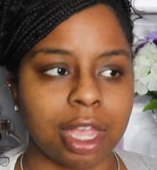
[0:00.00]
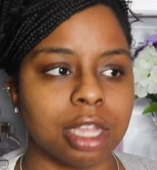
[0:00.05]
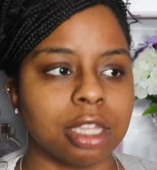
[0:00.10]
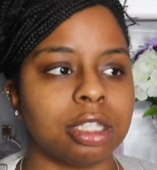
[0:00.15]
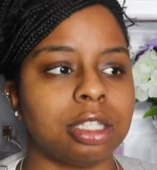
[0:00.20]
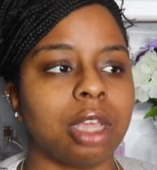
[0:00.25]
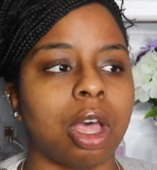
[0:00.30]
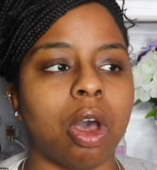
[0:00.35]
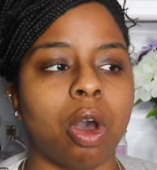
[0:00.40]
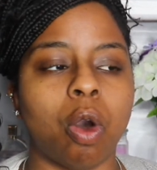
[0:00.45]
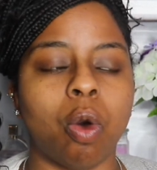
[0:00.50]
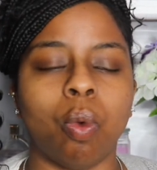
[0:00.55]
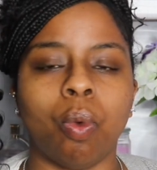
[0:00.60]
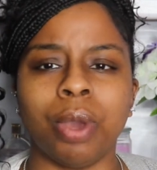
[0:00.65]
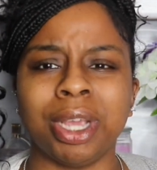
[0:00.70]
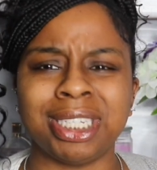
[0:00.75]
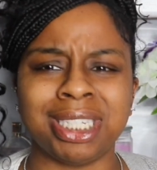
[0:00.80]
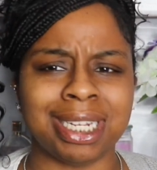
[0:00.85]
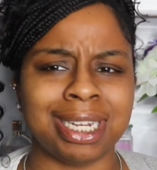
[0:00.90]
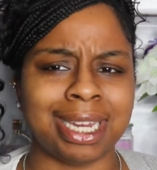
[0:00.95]
So
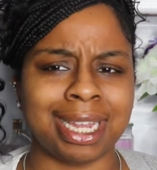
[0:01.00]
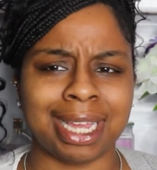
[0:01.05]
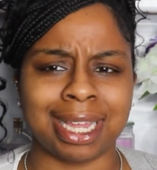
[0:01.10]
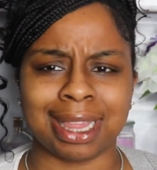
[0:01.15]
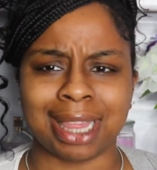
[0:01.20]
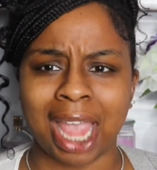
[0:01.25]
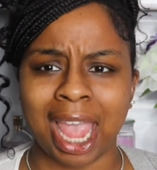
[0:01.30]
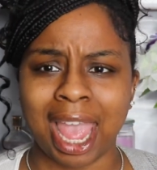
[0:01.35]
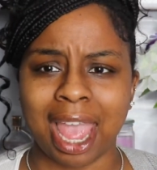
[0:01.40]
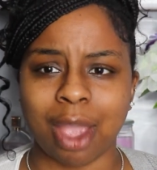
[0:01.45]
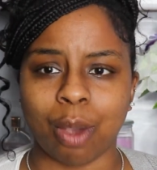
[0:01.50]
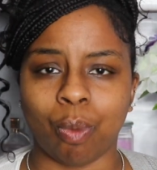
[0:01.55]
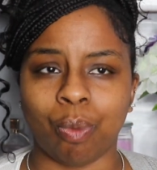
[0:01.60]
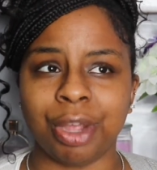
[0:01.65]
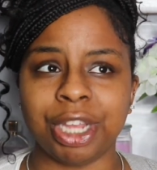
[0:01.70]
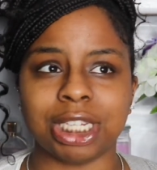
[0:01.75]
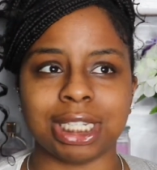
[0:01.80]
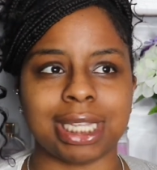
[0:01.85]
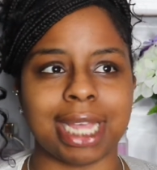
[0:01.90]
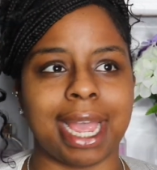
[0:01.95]
when she did that,
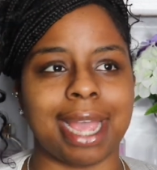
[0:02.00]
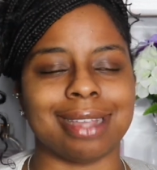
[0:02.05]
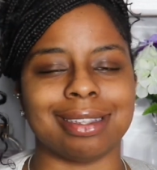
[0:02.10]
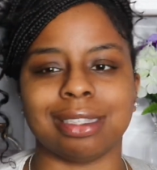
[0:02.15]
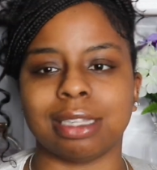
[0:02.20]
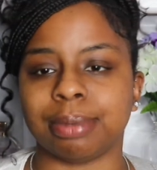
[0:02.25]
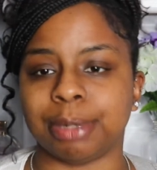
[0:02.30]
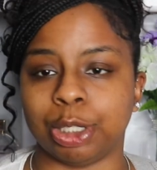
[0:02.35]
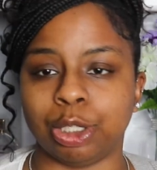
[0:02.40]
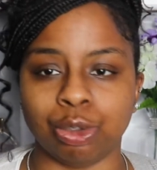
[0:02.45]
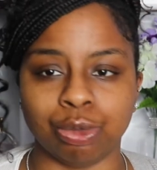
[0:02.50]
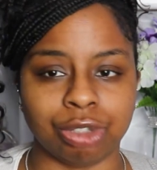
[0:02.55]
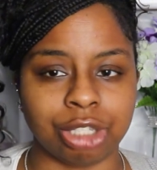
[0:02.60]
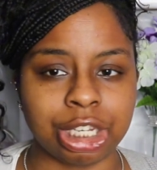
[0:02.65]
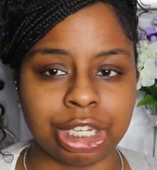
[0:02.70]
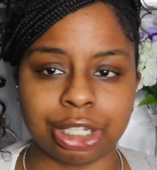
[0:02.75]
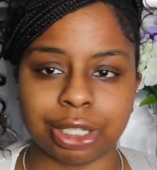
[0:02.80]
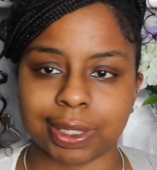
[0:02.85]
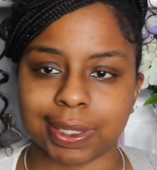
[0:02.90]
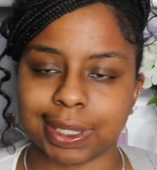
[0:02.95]
we just had substitute
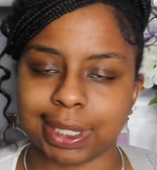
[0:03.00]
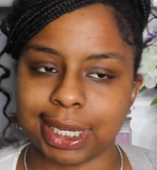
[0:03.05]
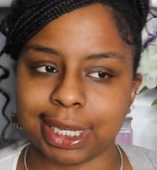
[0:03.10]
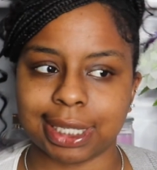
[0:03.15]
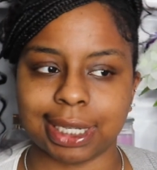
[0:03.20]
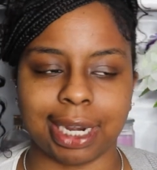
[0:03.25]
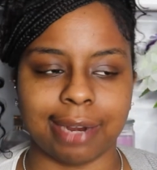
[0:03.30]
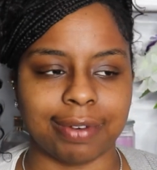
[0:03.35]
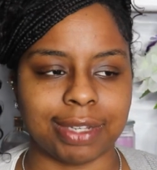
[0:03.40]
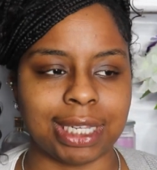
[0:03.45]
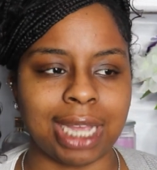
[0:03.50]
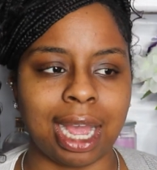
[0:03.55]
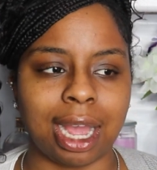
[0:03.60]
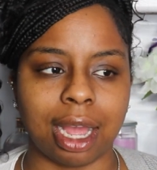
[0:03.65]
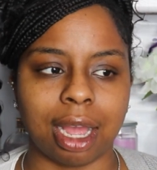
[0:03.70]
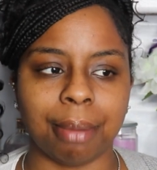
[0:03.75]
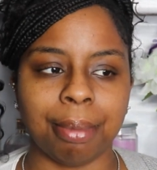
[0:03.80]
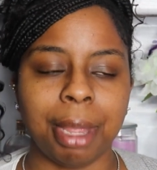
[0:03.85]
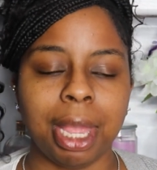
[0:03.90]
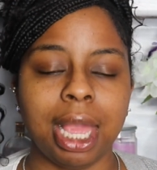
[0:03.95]
teachers each and every time.